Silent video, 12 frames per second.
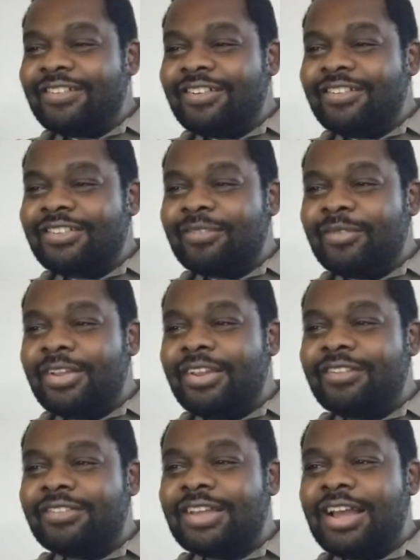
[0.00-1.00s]
somebody, someone
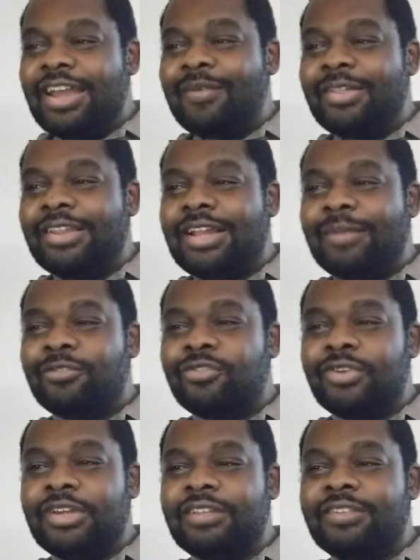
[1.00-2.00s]
else say, I am Elliot. I'm
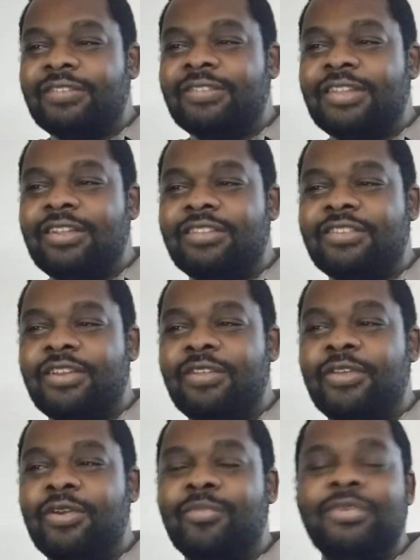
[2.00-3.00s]
trans because that's none
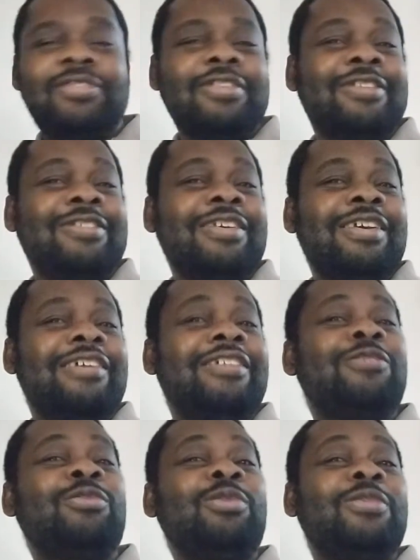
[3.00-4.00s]
of their business.
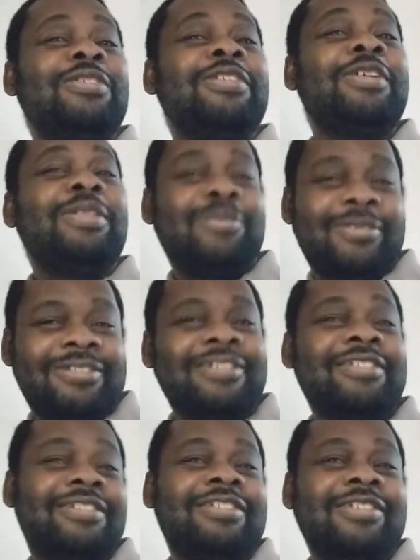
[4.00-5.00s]
The truth is none of their
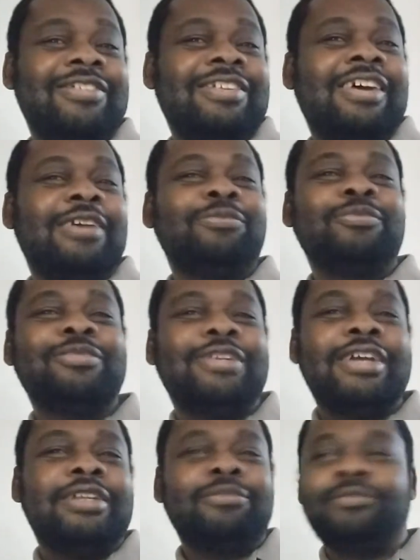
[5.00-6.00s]
business. Mm, so it's a lie. Mm,
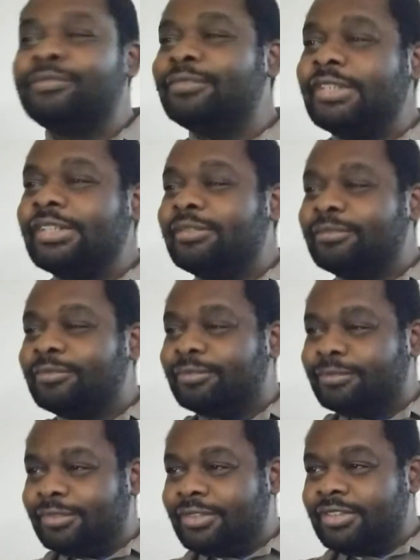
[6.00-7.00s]
done, mm,
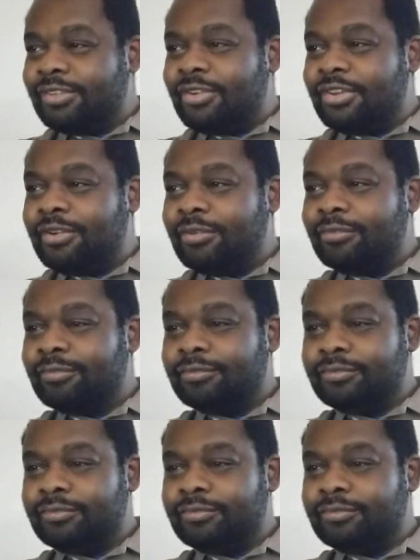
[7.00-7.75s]
done. Get you out here.